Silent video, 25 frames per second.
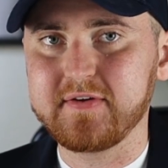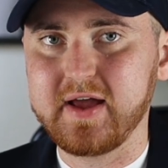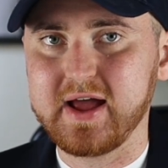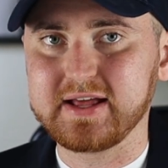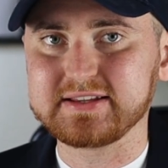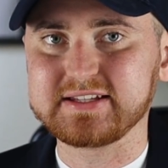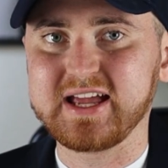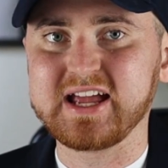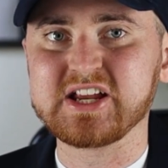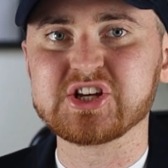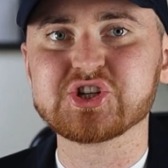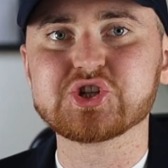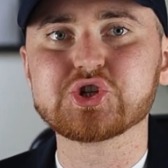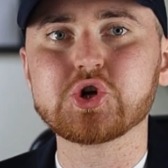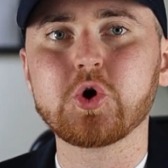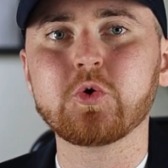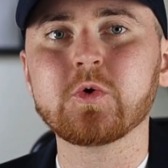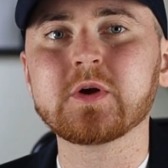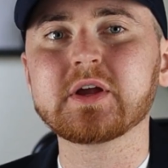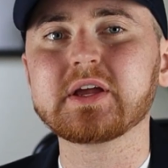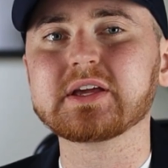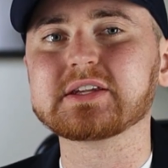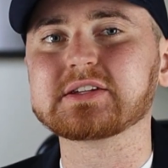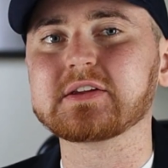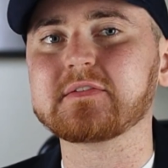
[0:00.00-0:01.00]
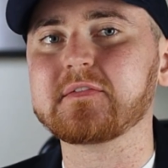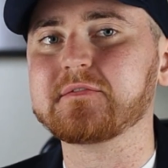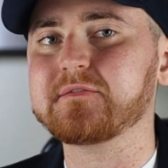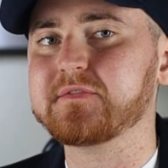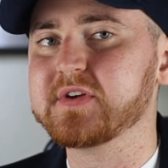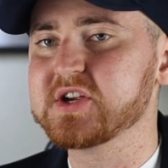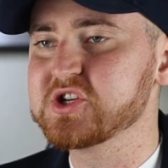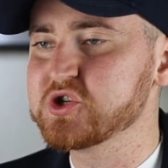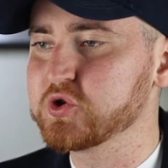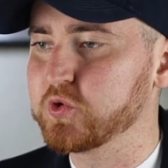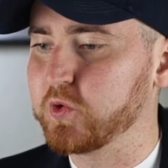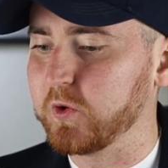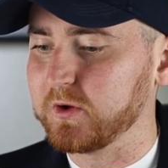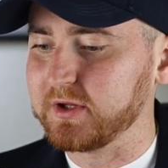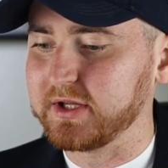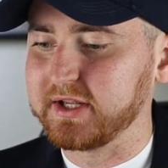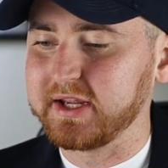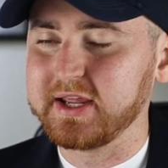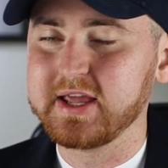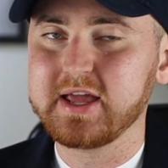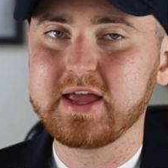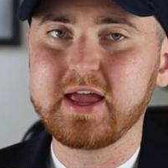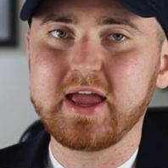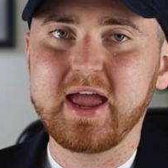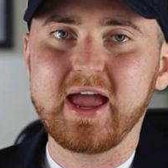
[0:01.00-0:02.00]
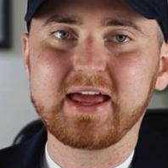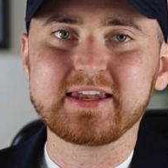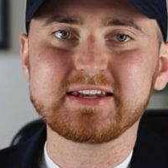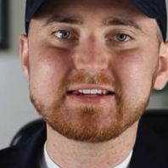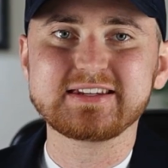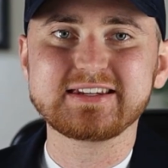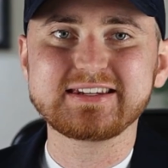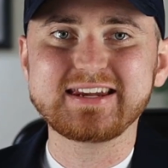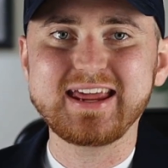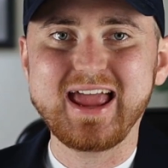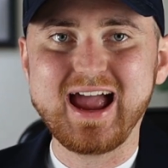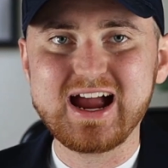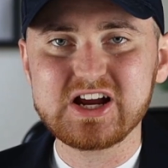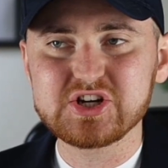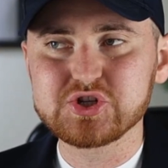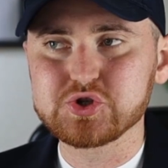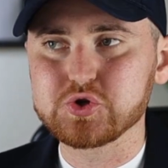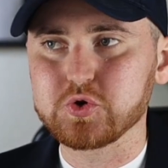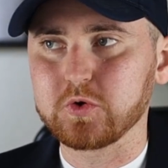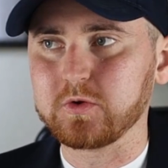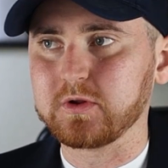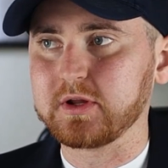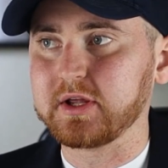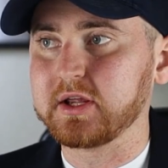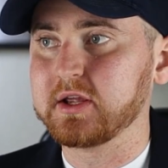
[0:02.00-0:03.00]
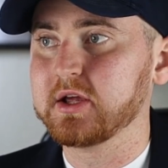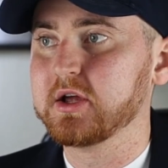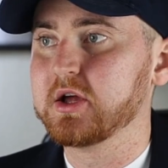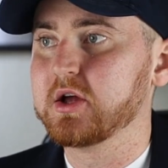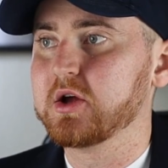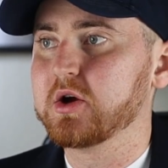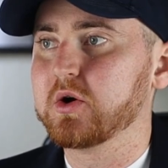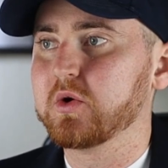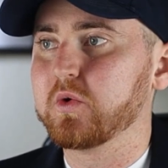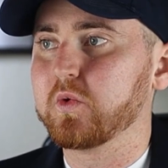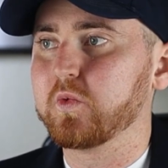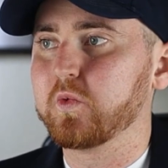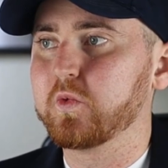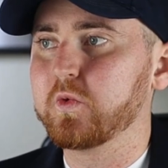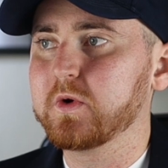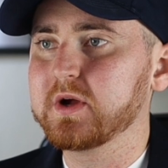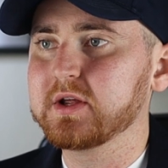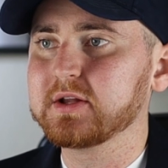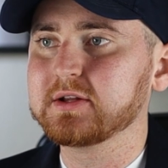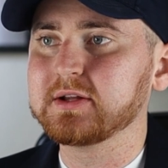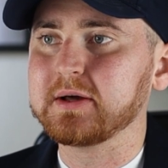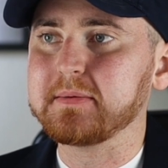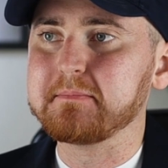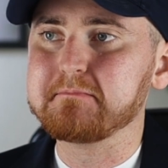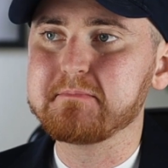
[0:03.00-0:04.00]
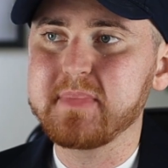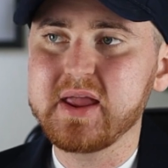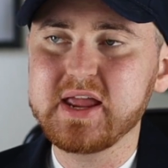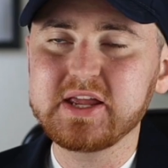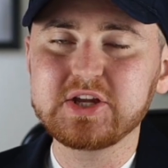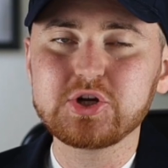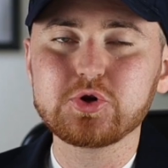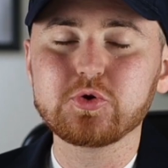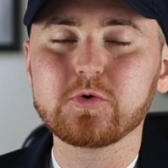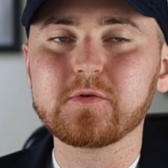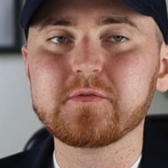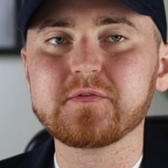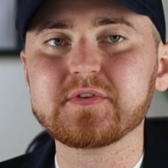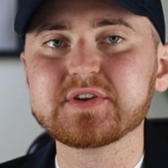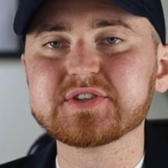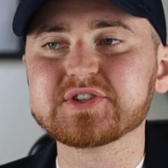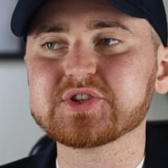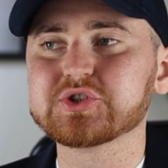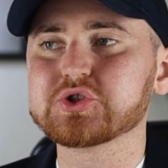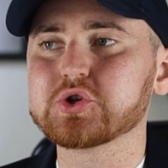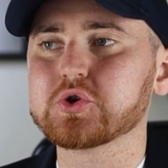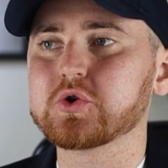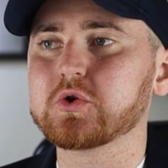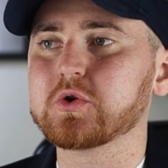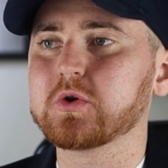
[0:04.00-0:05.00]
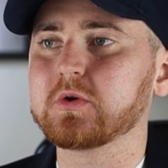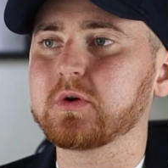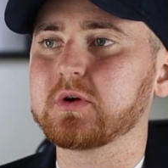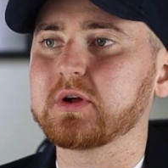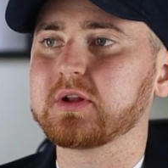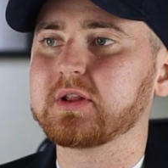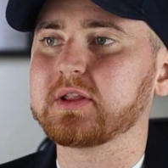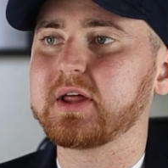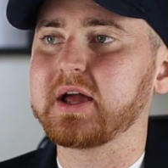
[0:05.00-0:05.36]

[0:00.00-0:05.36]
that and showing it visually and textually will make your visitor